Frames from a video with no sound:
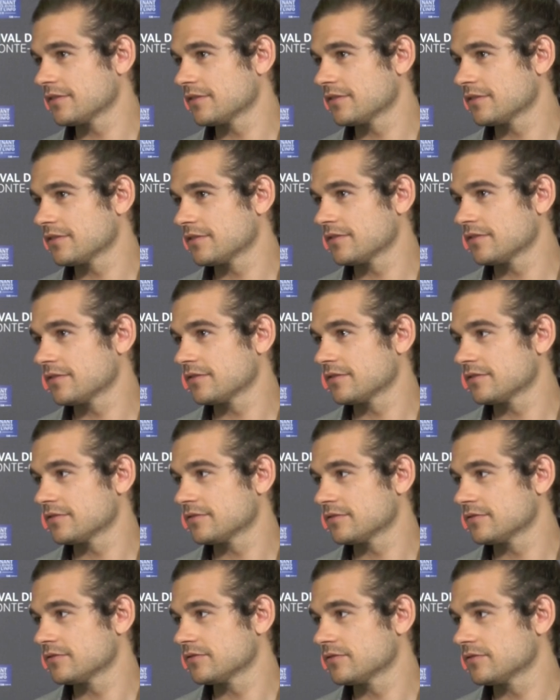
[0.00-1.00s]

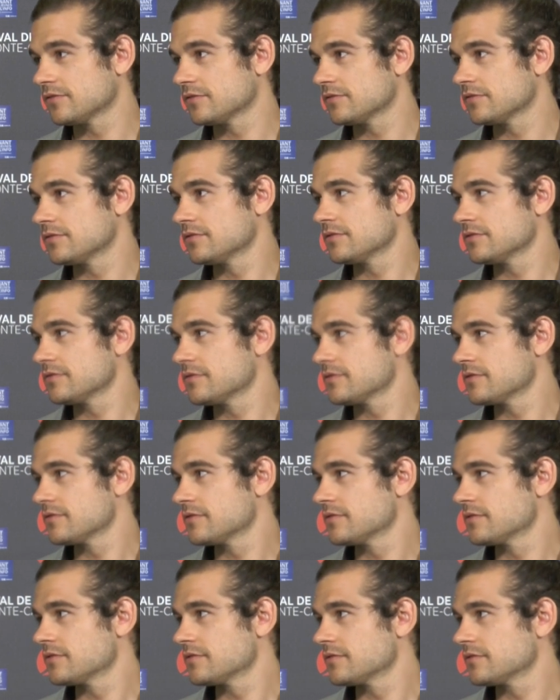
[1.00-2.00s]

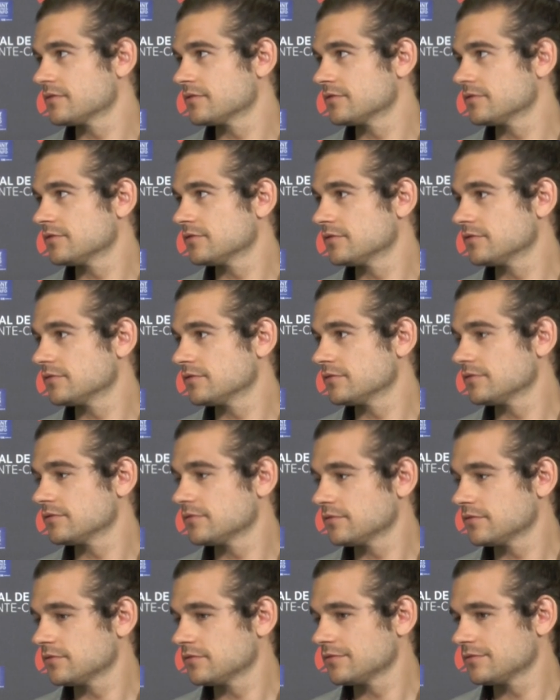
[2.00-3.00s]

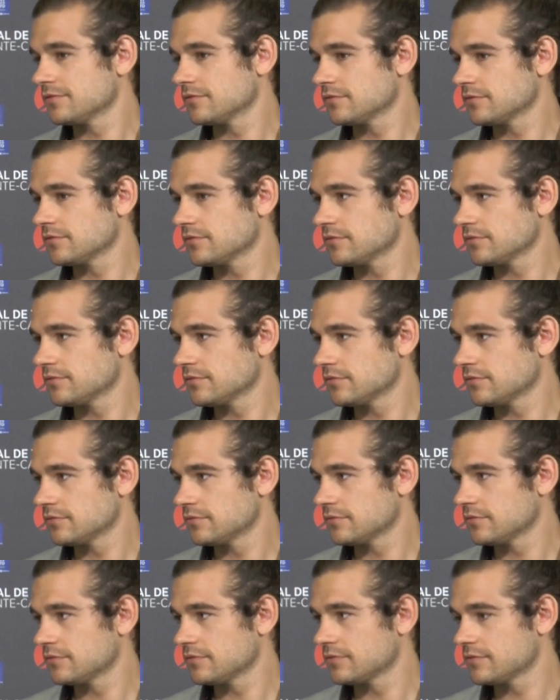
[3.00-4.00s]

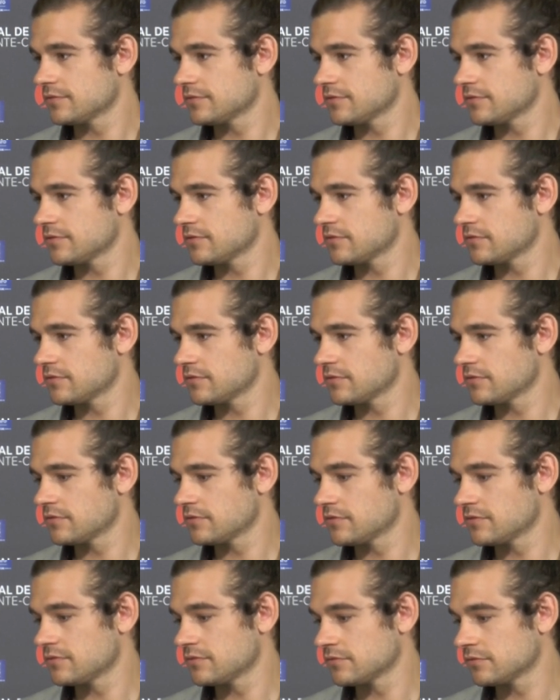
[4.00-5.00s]

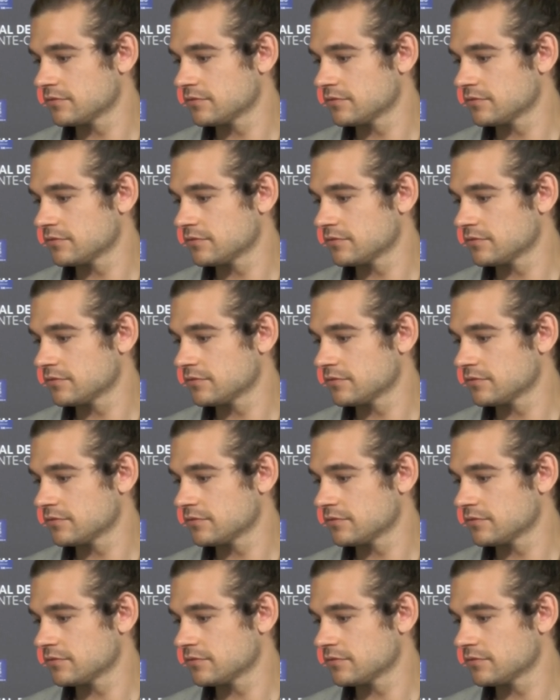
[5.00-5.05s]
(silent)